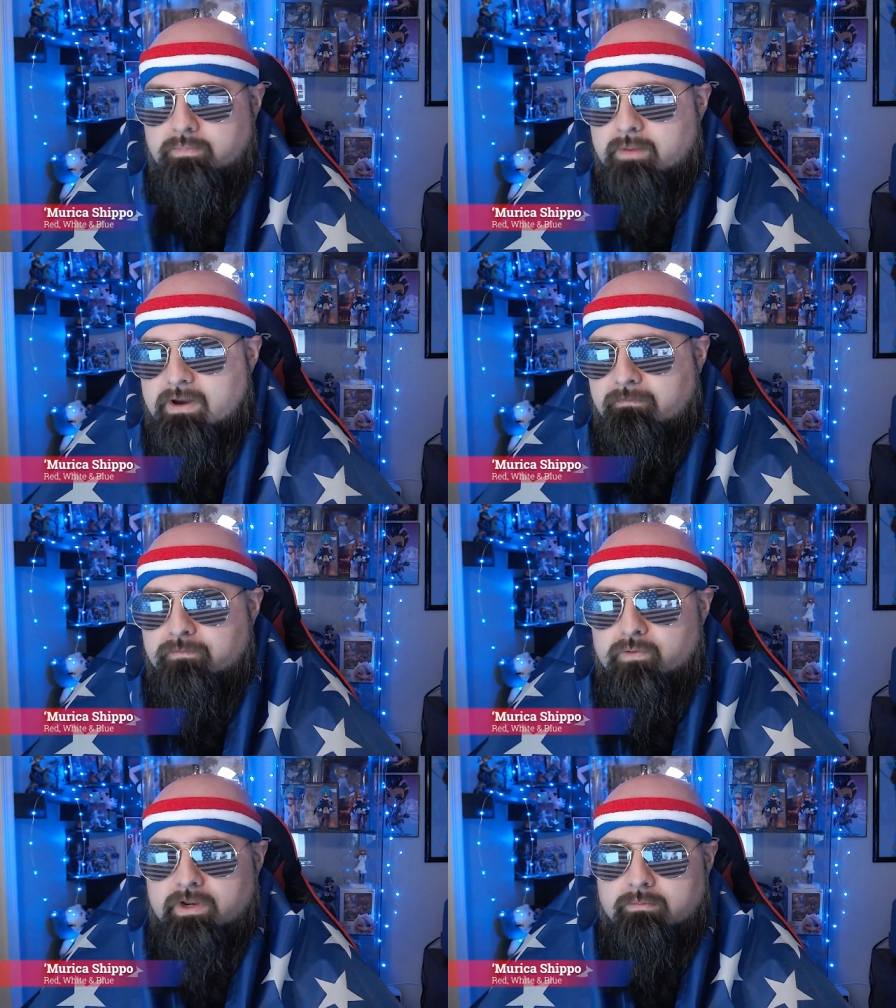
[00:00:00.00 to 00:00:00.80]
Should be
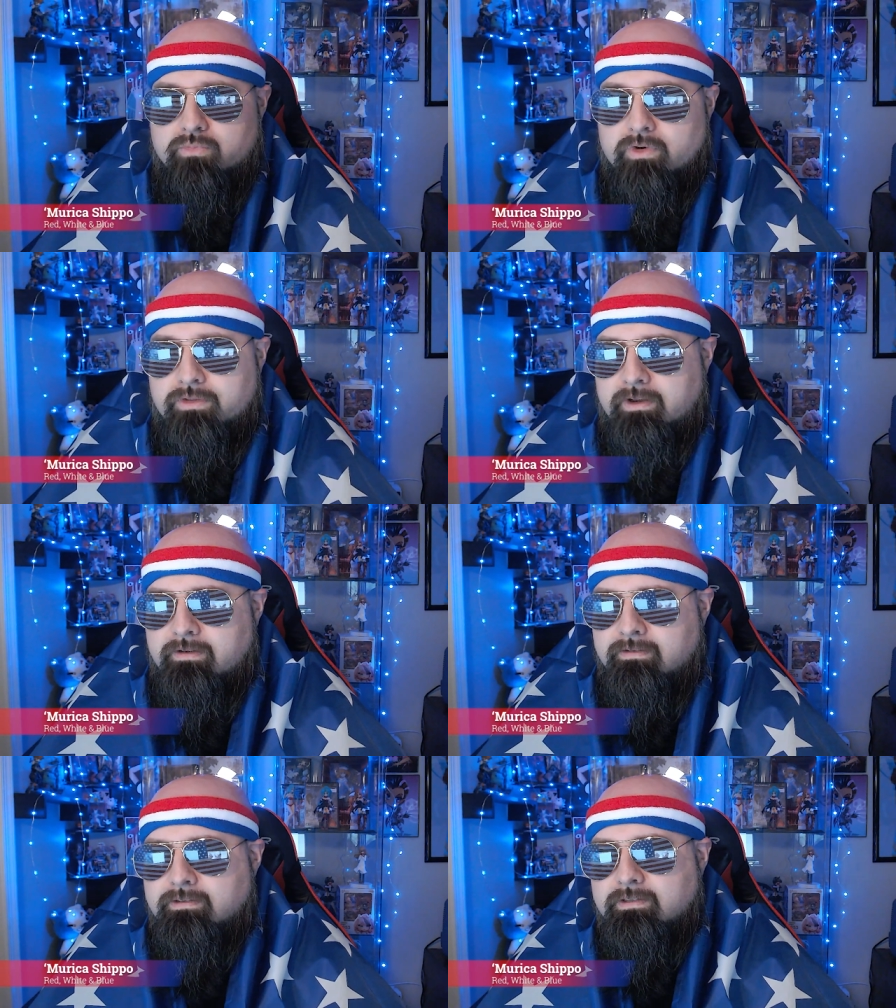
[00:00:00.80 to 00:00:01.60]
about freedom,
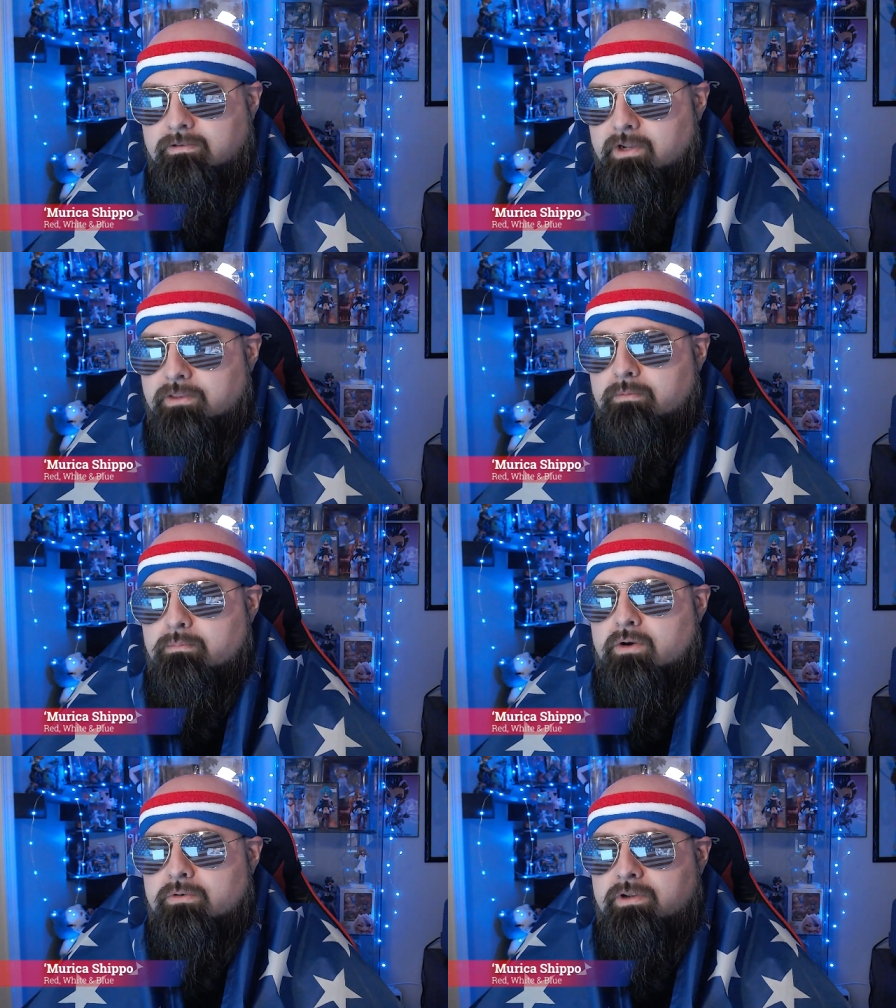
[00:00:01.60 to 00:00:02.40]
brother. Like
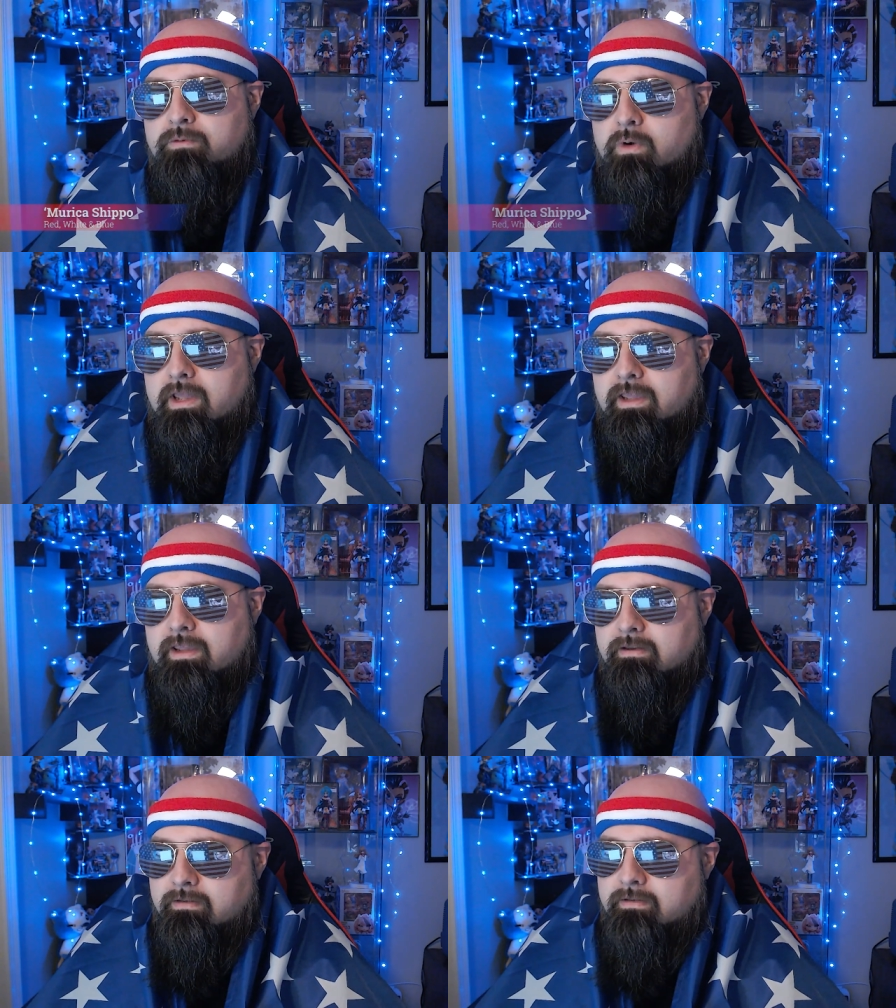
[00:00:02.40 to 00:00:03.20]
the American
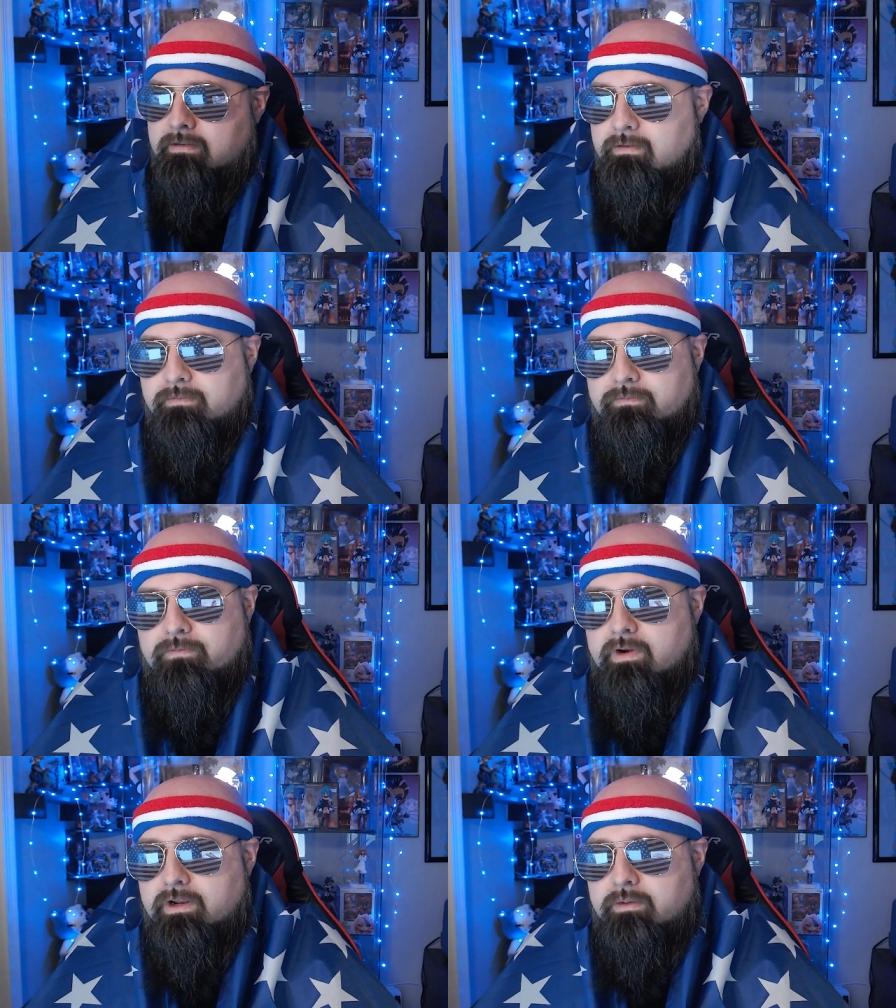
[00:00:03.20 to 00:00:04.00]
way.
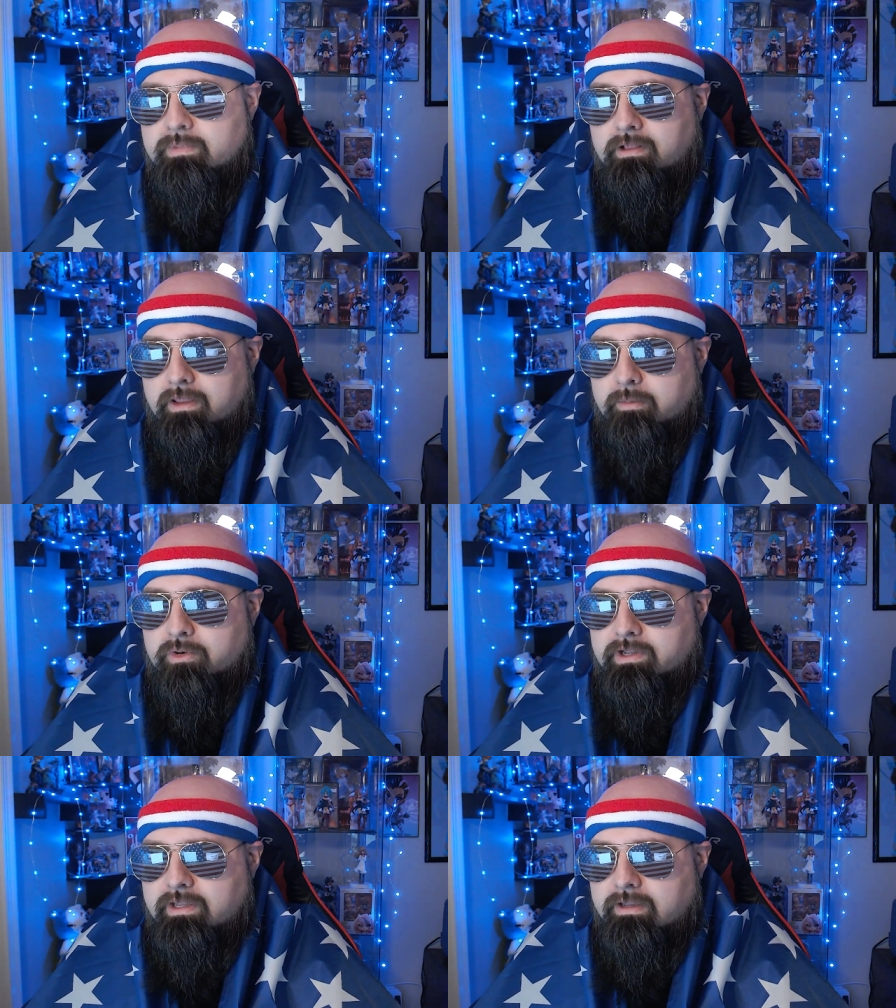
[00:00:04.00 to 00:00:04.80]
Freedom and
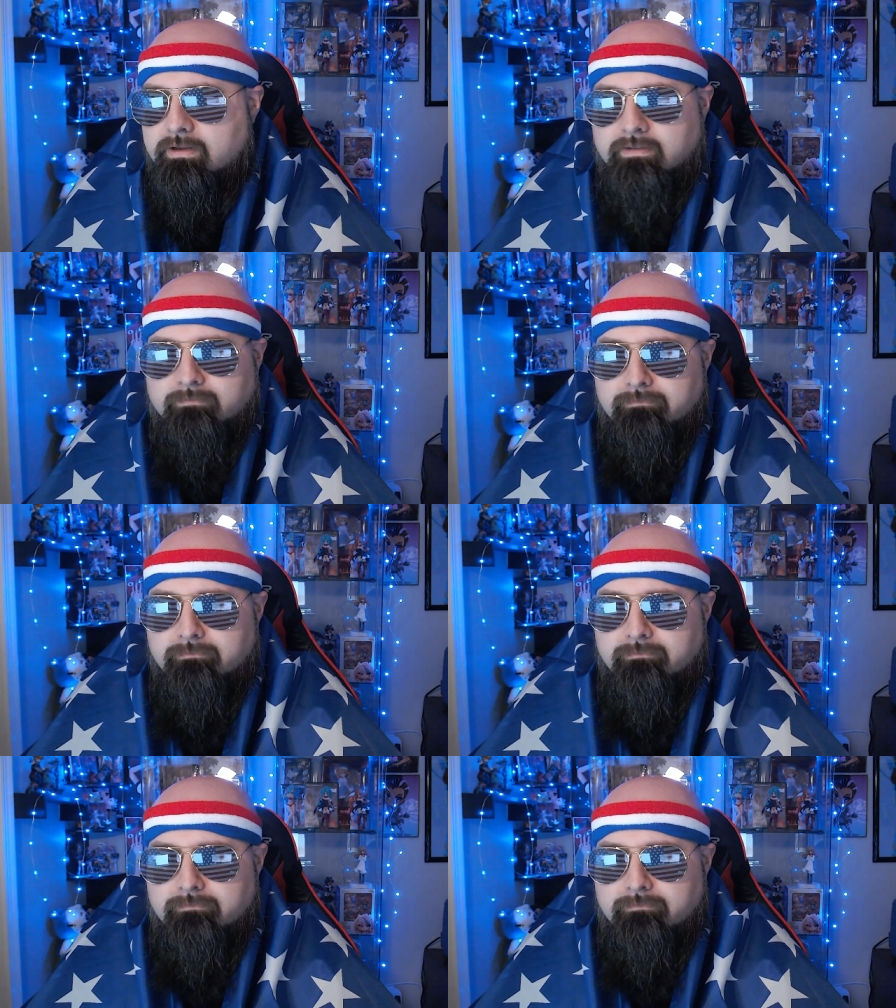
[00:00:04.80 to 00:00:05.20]
liberty.